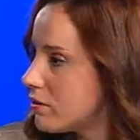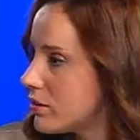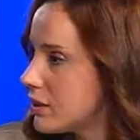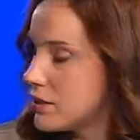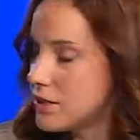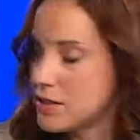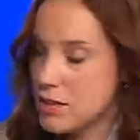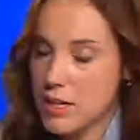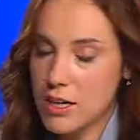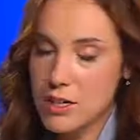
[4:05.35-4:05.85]

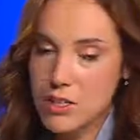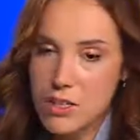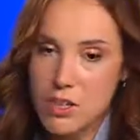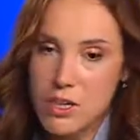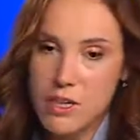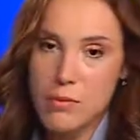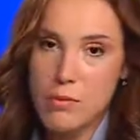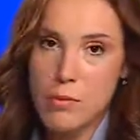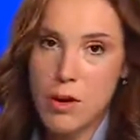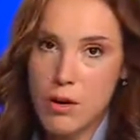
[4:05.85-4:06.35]
It is
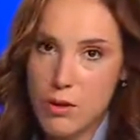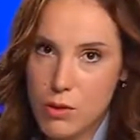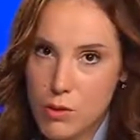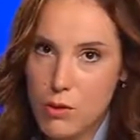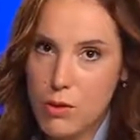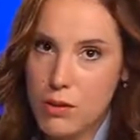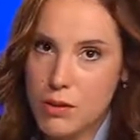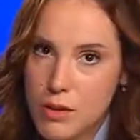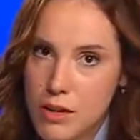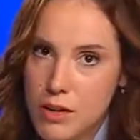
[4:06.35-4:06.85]
actually a
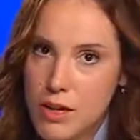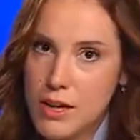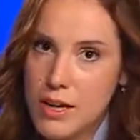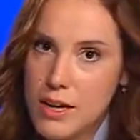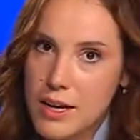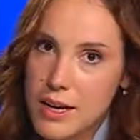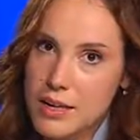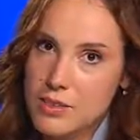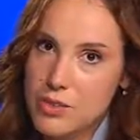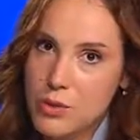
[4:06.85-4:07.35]
marathon.
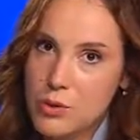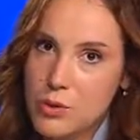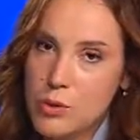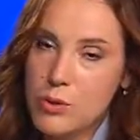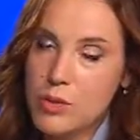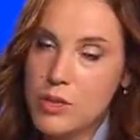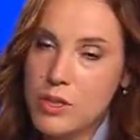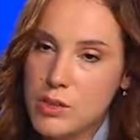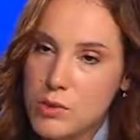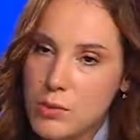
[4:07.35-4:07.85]
So you
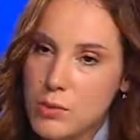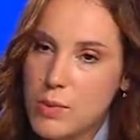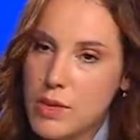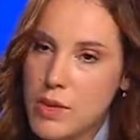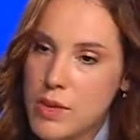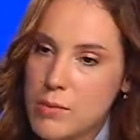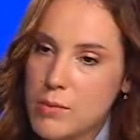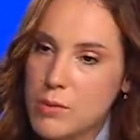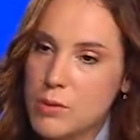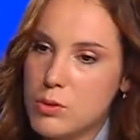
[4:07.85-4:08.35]
need to
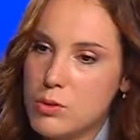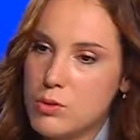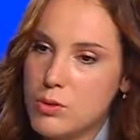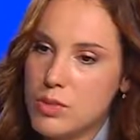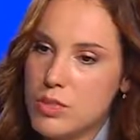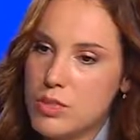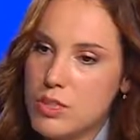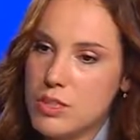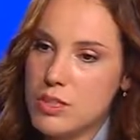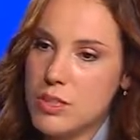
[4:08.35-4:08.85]
be able to
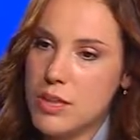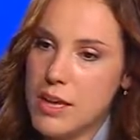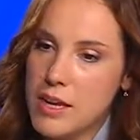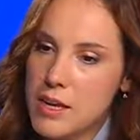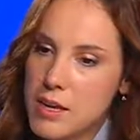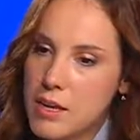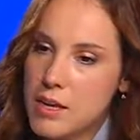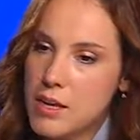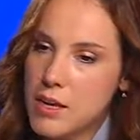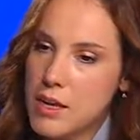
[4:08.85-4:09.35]

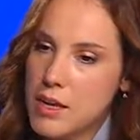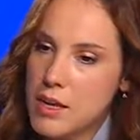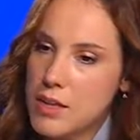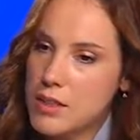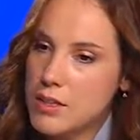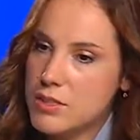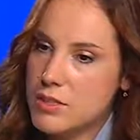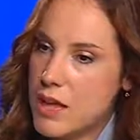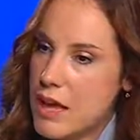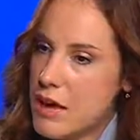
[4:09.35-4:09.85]
sustain
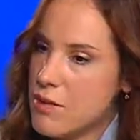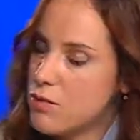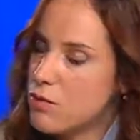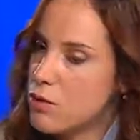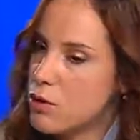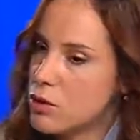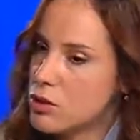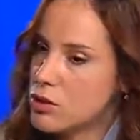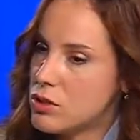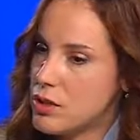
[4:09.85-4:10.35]
this
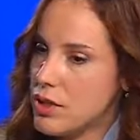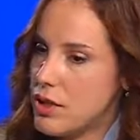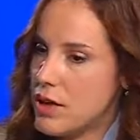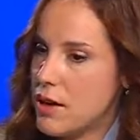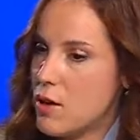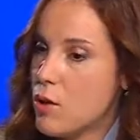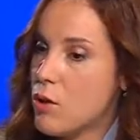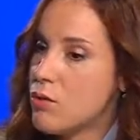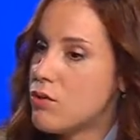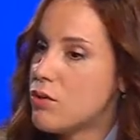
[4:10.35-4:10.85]
effort
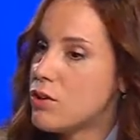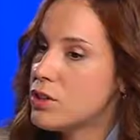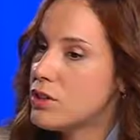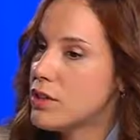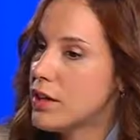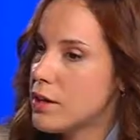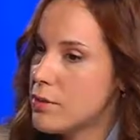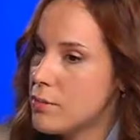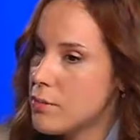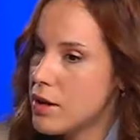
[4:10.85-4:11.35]
over
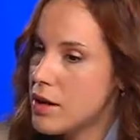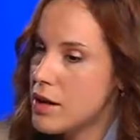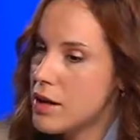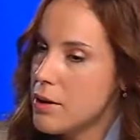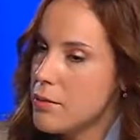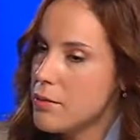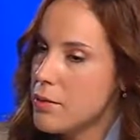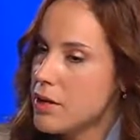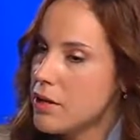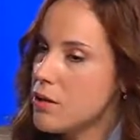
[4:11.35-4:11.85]
time.
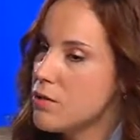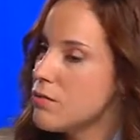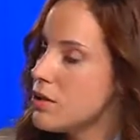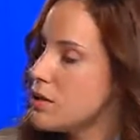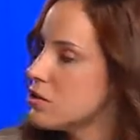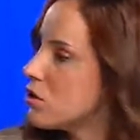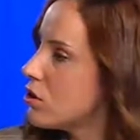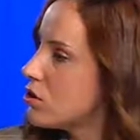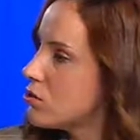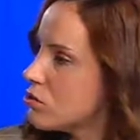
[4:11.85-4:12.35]
Many of
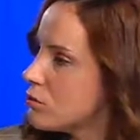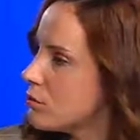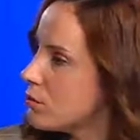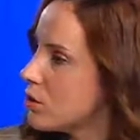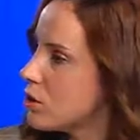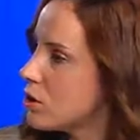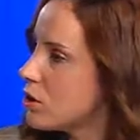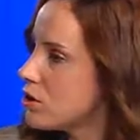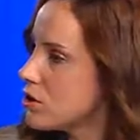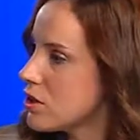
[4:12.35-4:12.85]
these
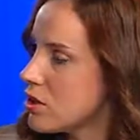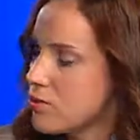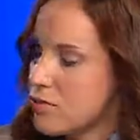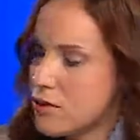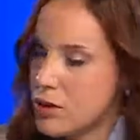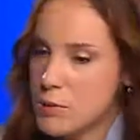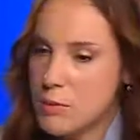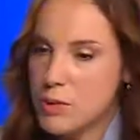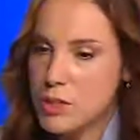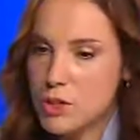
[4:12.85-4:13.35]
entrepreneurs are
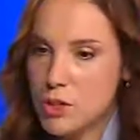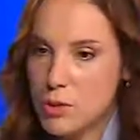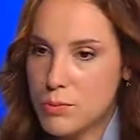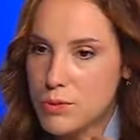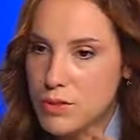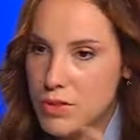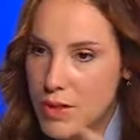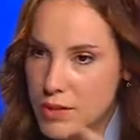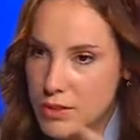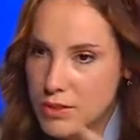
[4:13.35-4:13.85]
very much
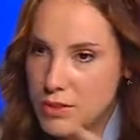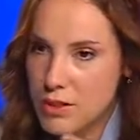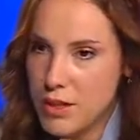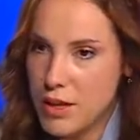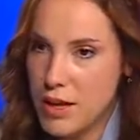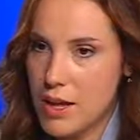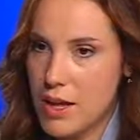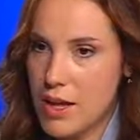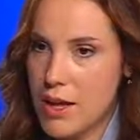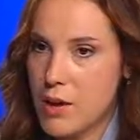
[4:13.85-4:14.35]
obsessed
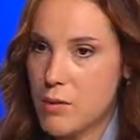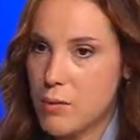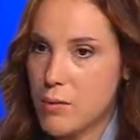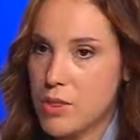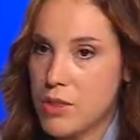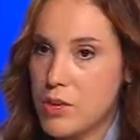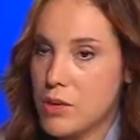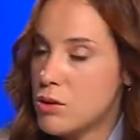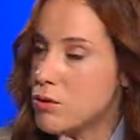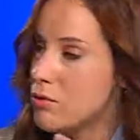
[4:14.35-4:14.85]
with
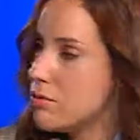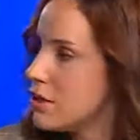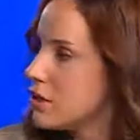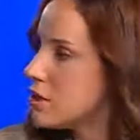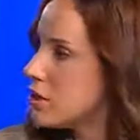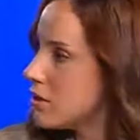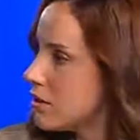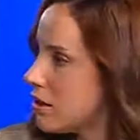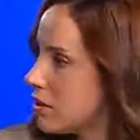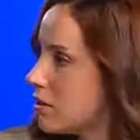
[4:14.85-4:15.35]
the
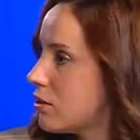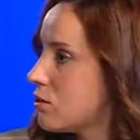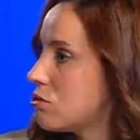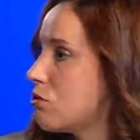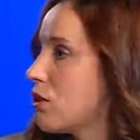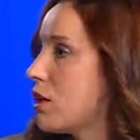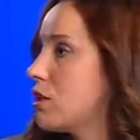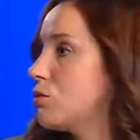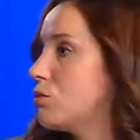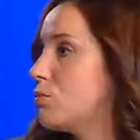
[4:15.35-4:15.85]
innovation that they're
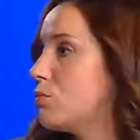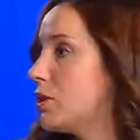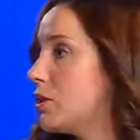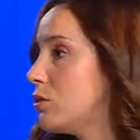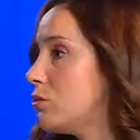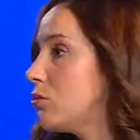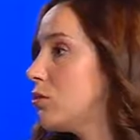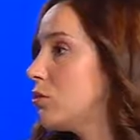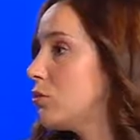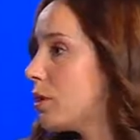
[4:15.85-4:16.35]
trying to bring
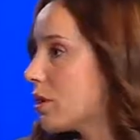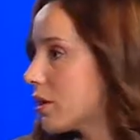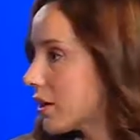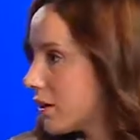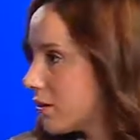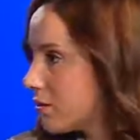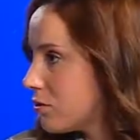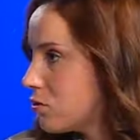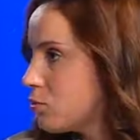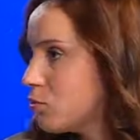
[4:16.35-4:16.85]
to the
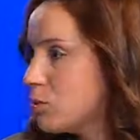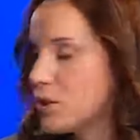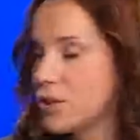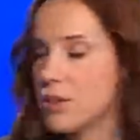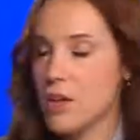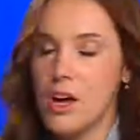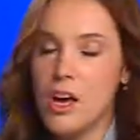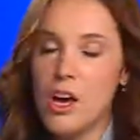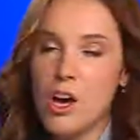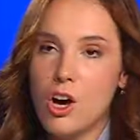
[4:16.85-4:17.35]
market, with
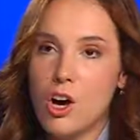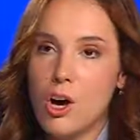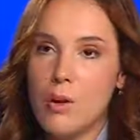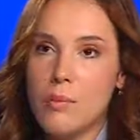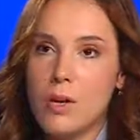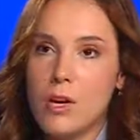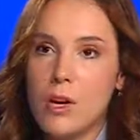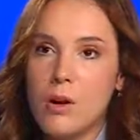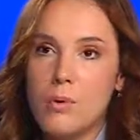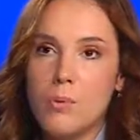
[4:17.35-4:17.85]

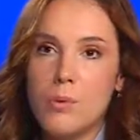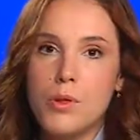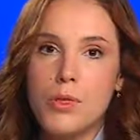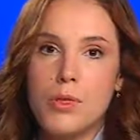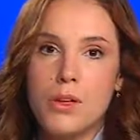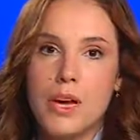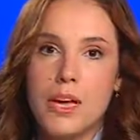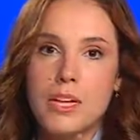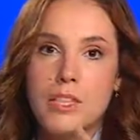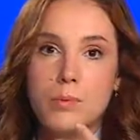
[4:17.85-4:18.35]
coming up with
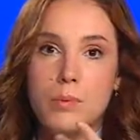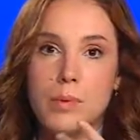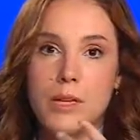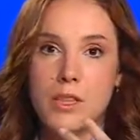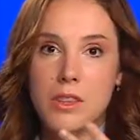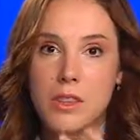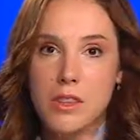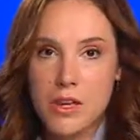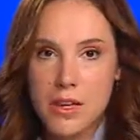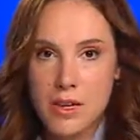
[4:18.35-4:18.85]
the next big
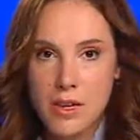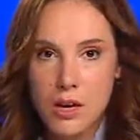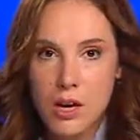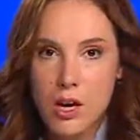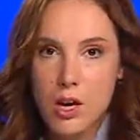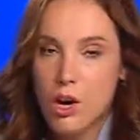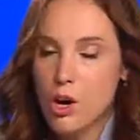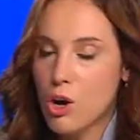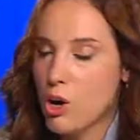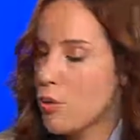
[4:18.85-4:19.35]
thing,
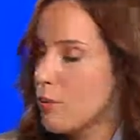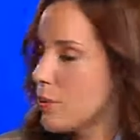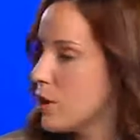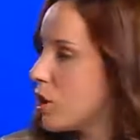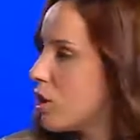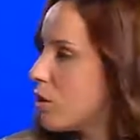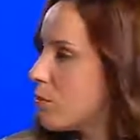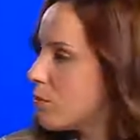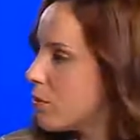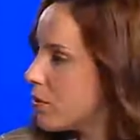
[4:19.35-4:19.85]
coming
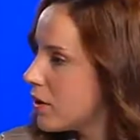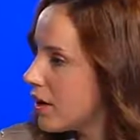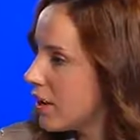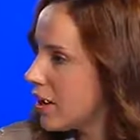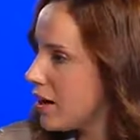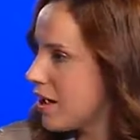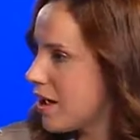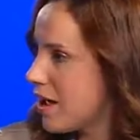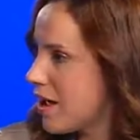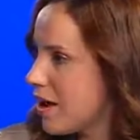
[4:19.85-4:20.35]
up
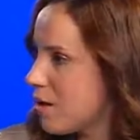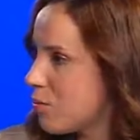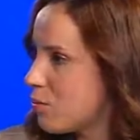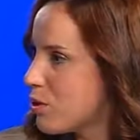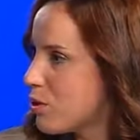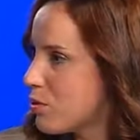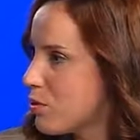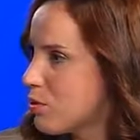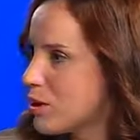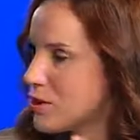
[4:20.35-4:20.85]

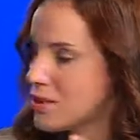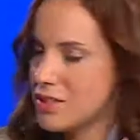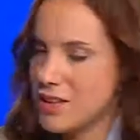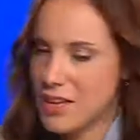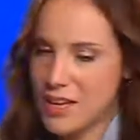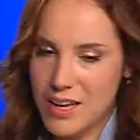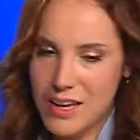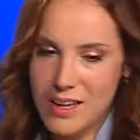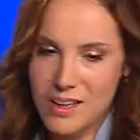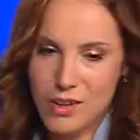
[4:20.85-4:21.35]
with what
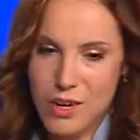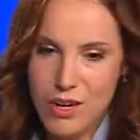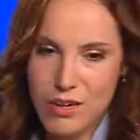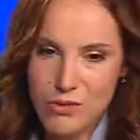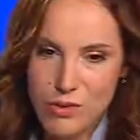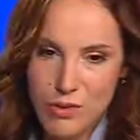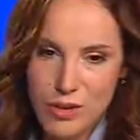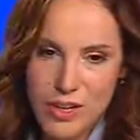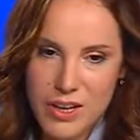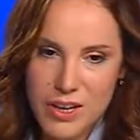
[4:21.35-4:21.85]
in
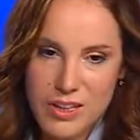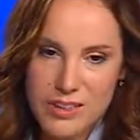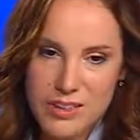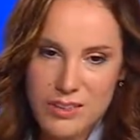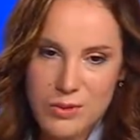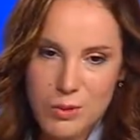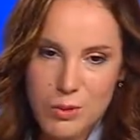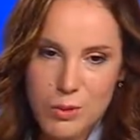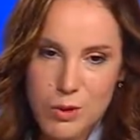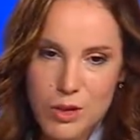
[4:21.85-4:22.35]
California they
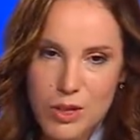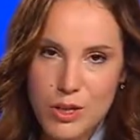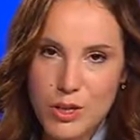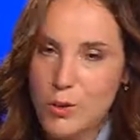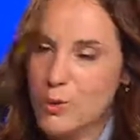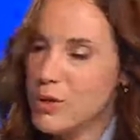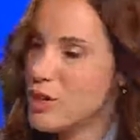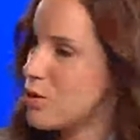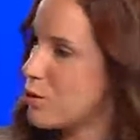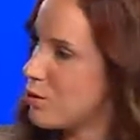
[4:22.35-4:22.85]
tend to call the
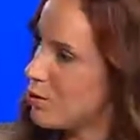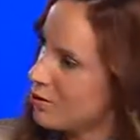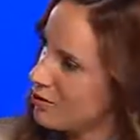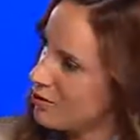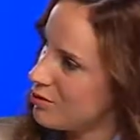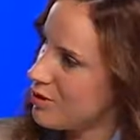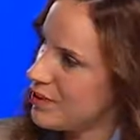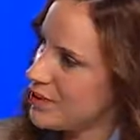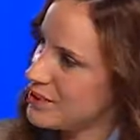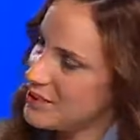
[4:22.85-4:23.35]
unicorn,
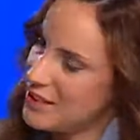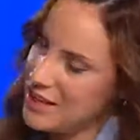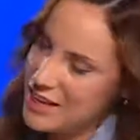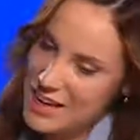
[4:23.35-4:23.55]
right?